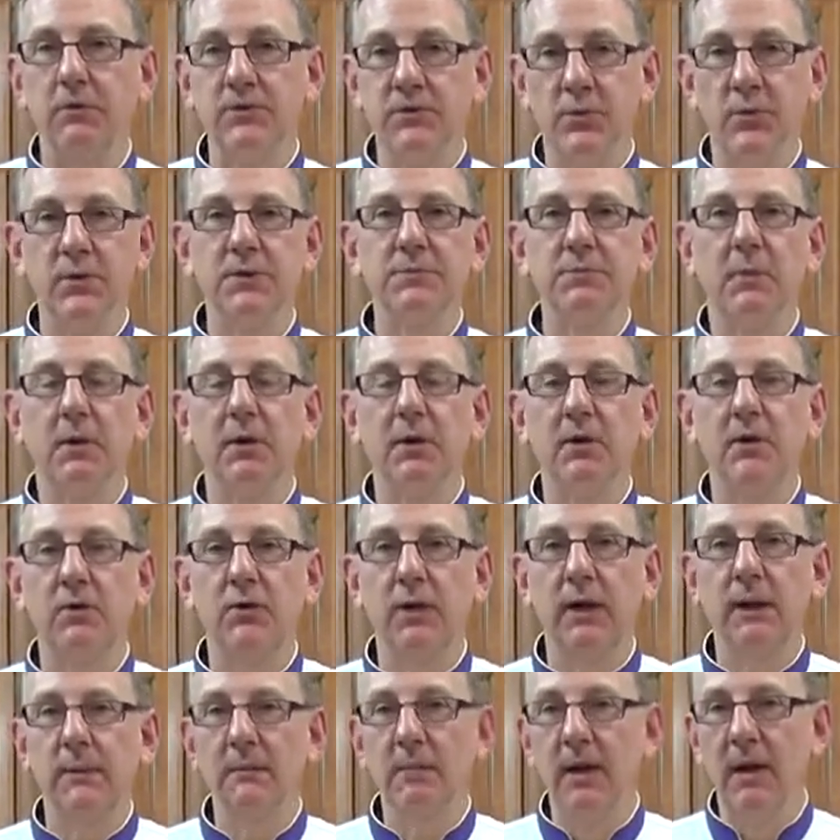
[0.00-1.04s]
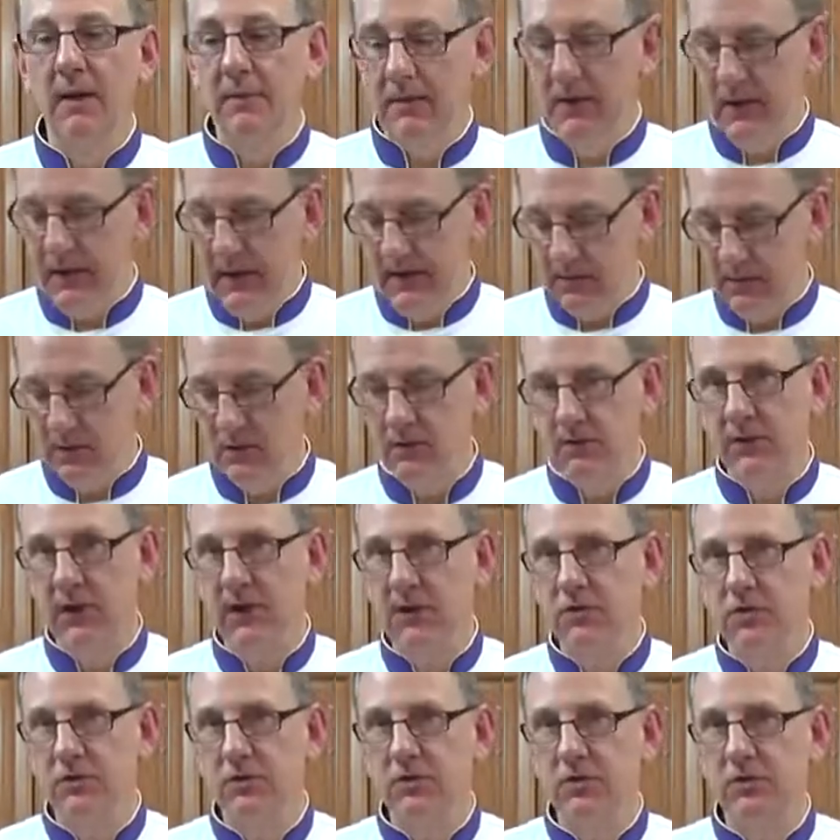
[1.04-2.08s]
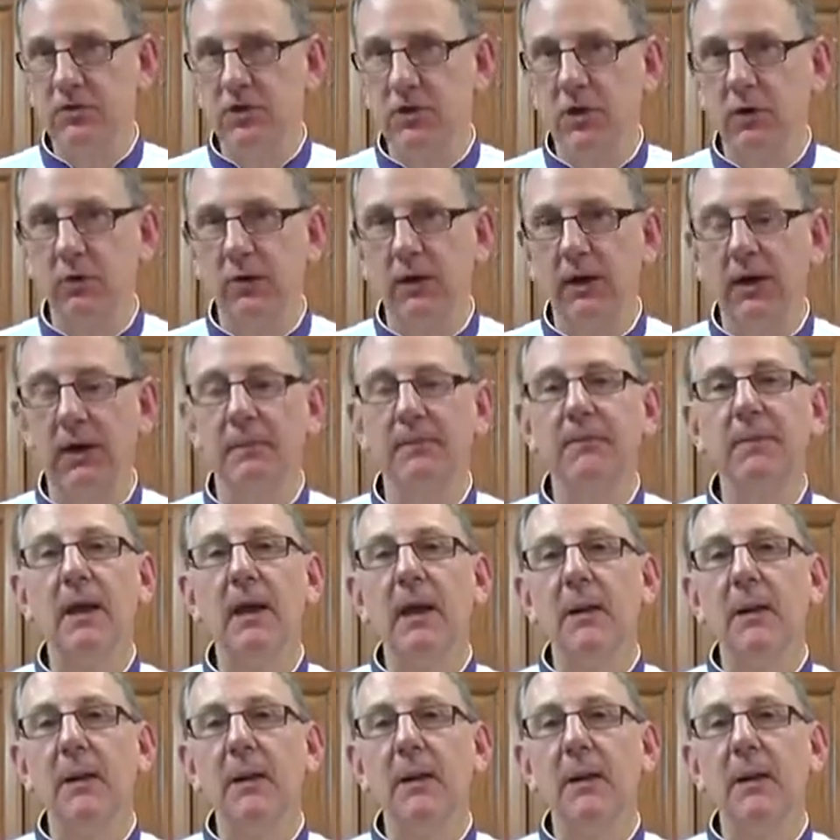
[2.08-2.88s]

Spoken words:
Swiss buttercream that has confectioner's sugar in it.